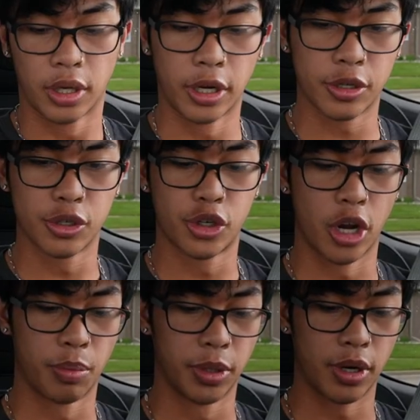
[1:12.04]
Ladies and
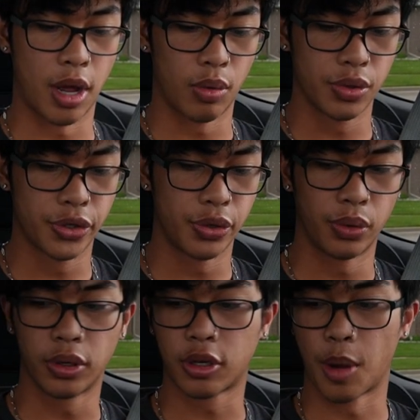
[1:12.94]
gentlemen, I was
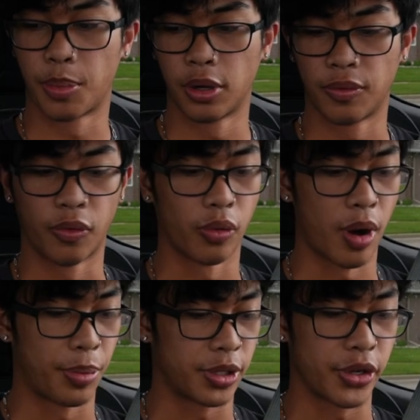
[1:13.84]
doing a couple of
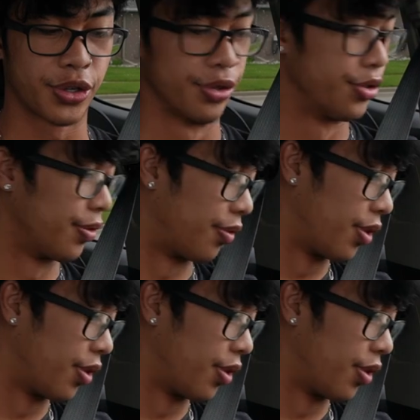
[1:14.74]
repetitions of